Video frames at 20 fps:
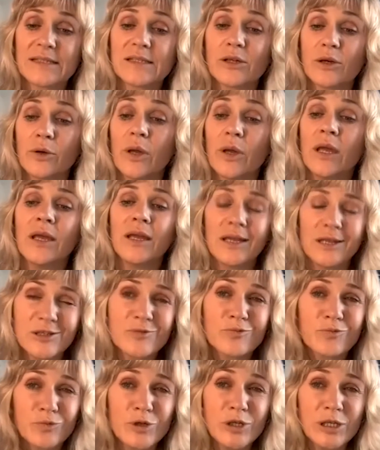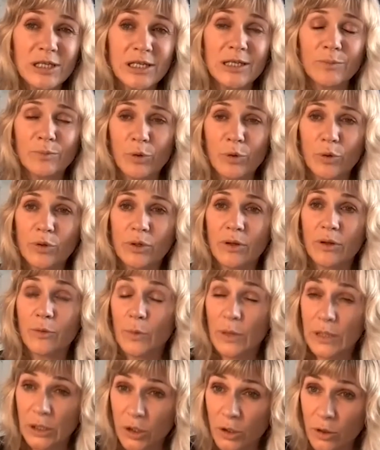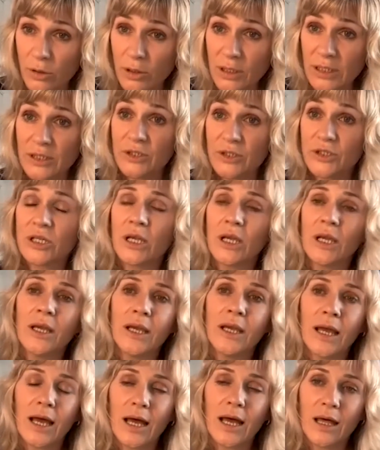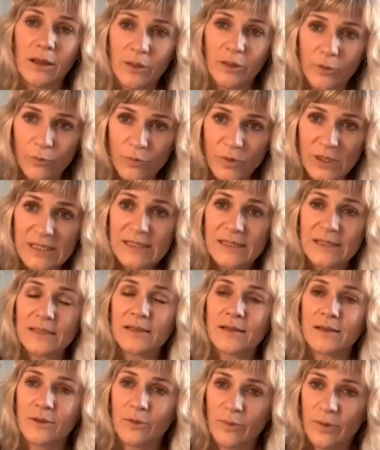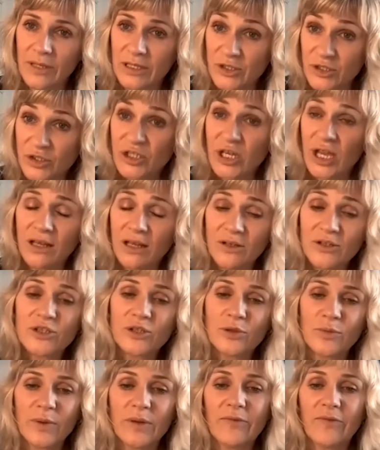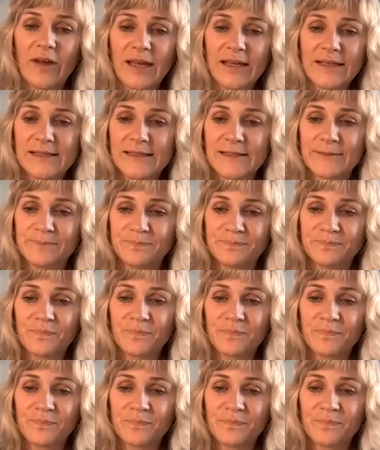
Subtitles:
So it's really important that we acknowledge the risk and the challenge that we face.